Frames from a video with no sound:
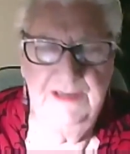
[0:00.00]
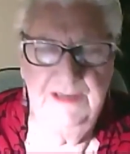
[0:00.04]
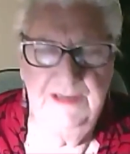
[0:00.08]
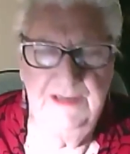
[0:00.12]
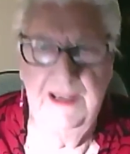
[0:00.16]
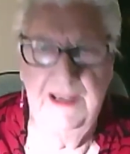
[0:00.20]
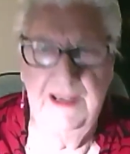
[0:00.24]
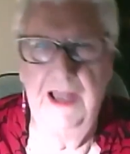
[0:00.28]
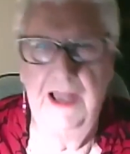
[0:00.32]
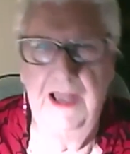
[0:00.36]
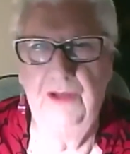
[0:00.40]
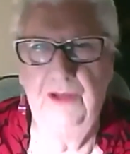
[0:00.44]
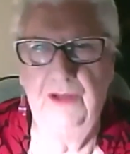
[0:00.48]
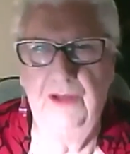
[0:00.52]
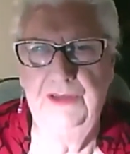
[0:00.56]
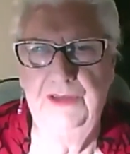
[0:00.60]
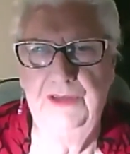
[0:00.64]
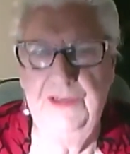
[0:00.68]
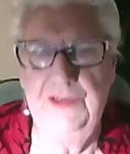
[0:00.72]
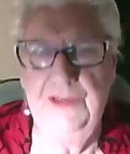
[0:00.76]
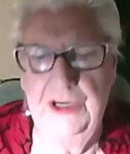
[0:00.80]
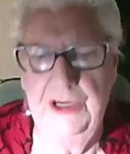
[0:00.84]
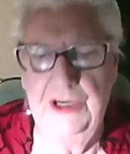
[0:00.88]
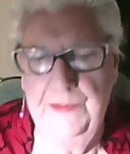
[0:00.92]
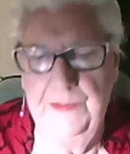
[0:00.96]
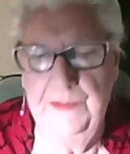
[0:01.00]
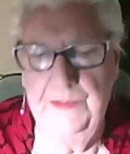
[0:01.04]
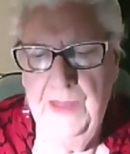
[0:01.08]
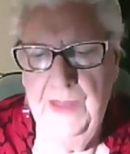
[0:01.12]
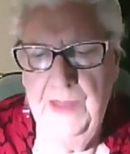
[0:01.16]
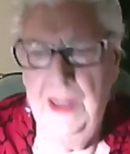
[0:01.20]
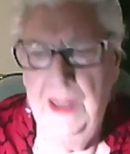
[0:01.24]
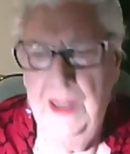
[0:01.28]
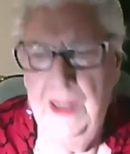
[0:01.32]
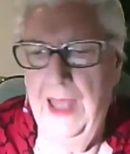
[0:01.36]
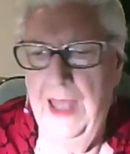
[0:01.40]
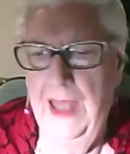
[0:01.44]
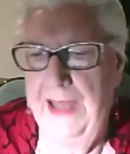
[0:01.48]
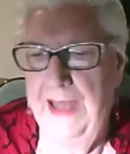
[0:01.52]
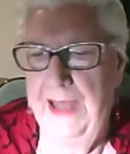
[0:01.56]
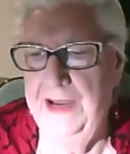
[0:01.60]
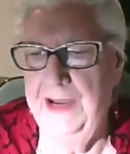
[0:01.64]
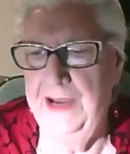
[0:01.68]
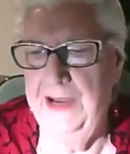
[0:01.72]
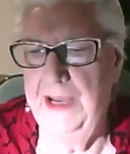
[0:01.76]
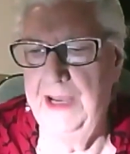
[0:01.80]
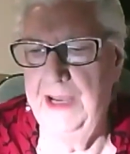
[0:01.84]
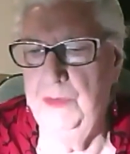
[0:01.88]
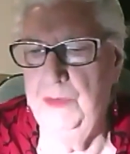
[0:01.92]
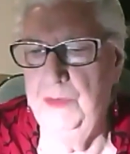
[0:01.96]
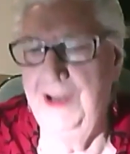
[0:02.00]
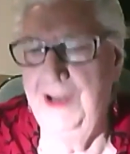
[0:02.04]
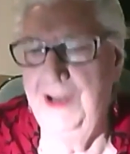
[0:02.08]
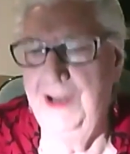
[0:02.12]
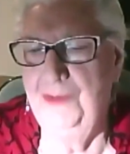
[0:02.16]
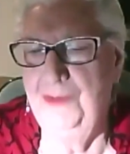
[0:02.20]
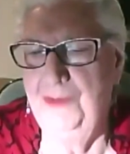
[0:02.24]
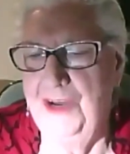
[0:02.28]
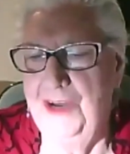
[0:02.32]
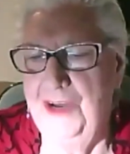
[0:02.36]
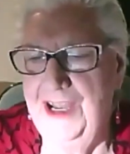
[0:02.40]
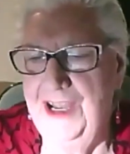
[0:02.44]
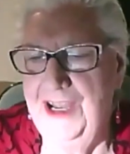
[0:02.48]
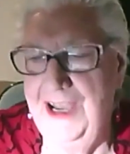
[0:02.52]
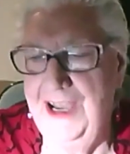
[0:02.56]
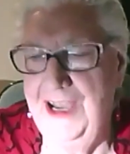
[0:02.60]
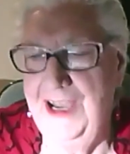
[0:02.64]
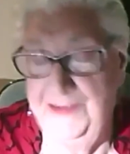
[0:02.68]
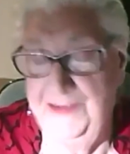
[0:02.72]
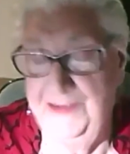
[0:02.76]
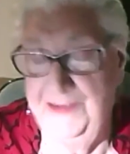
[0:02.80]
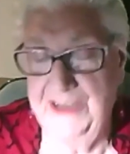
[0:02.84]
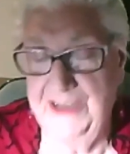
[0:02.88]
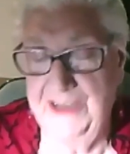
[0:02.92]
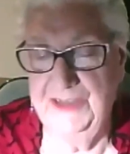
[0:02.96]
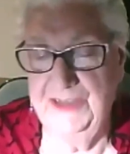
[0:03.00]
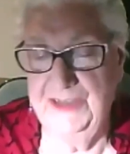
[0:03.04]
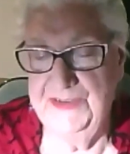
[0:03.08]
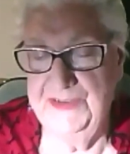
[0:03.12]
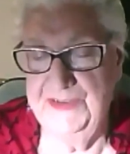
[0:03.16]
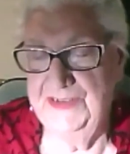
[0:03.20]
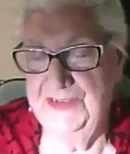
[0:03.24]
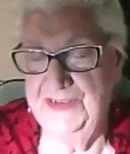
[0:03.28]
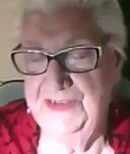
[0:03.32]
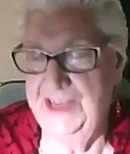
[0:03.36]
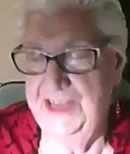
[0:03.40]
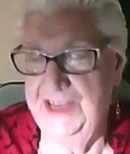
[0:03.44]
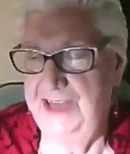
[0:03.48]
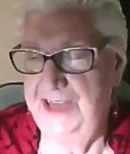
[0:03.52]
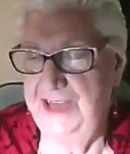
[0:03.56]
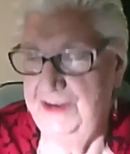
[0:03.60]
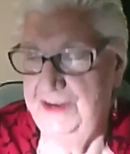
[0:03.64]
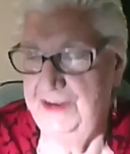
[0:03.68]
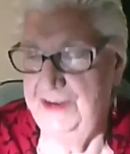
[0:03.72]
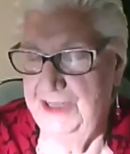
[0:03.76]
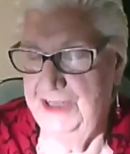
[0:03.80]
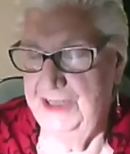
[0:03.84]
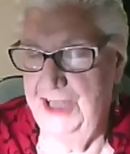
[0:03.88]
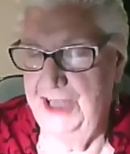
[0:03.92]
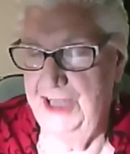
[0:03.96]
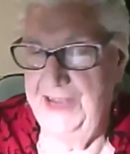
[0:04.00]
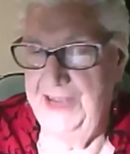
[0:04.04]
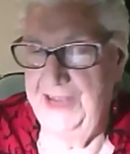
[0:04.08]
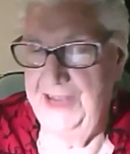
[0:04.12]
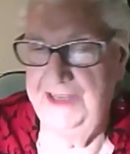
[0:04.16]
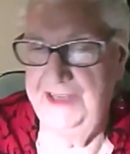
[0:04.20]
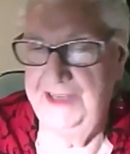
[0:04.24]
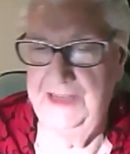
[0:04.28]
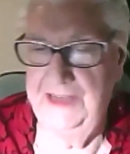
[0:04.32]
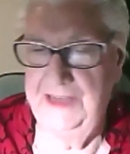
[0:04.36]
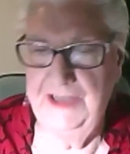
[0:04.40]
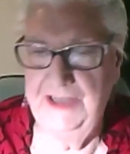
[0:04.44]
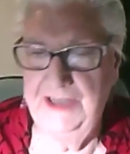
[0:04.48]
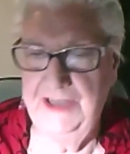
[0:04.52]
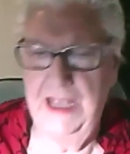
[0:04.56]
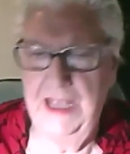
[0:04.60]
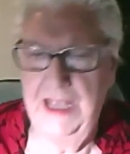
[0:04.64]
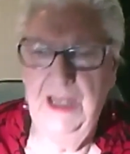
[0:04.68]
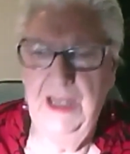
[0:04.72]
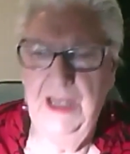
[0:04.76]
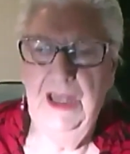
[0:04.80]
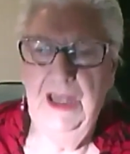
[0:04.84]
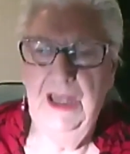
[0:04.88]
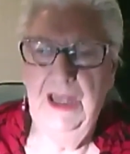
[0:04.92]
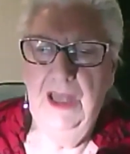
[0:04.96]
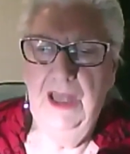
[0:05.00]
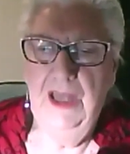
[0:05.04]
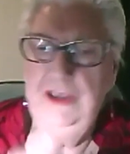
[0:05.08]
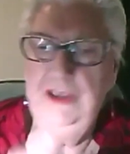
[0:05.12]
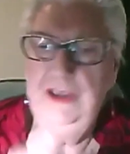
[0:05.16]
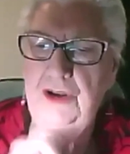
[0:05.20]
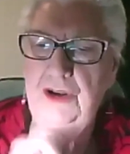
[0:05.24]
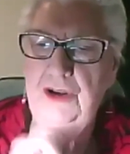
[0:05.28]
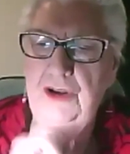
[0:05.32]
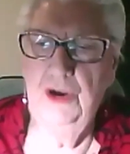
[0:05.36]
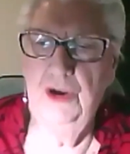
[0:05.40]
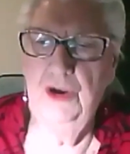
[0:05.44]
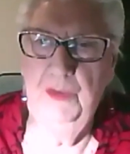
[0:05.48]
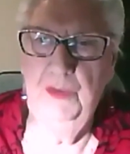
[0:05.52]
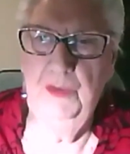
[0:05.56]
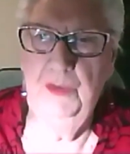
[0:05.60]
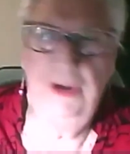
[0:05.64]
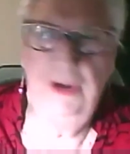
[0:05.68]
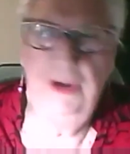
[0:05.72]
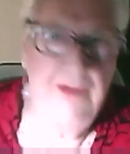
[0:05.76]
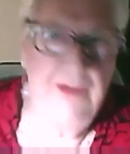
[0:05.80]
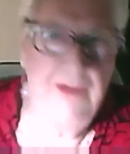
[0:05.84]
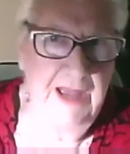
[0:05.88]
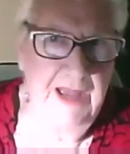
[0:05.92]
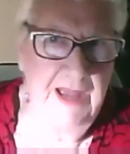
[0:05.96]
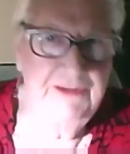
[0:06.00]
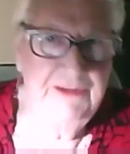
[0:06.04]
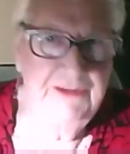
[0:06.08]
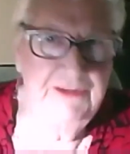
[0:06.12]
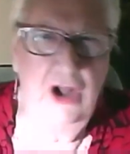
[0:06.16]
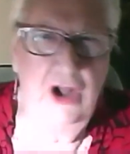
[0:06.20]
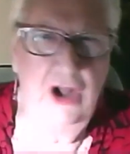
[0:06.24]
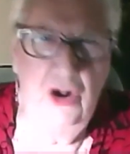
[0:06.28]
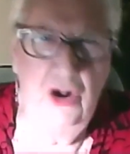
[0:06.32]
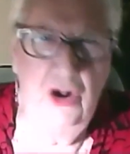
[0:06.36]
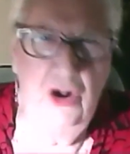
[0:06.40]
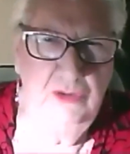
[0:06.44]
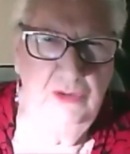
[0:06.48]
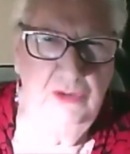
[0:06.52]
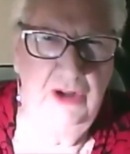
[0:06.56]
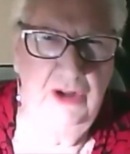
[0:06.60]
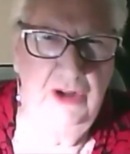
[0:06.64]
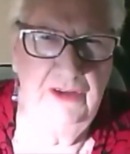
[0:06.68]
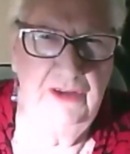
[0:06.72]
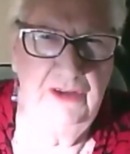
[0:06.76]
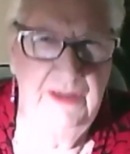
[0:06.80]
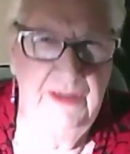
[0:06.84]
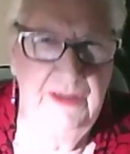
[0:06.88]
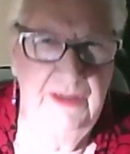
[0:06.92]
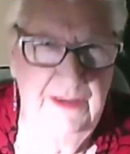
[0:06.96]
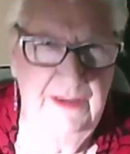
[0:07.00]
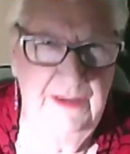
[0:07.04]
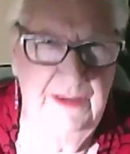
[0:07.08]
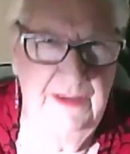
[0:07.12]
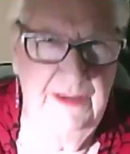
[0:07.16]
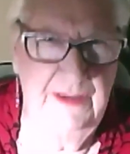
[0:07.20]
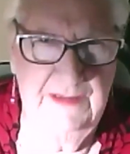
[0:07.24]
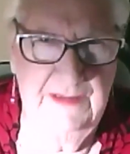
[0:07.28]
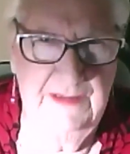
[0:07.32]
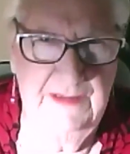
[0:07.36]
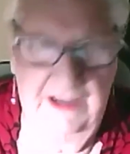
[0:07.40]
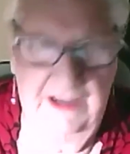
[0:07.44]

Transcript: are held in there. And in fact, I was just saying to a client the other day, we don't have to hold on to this stuff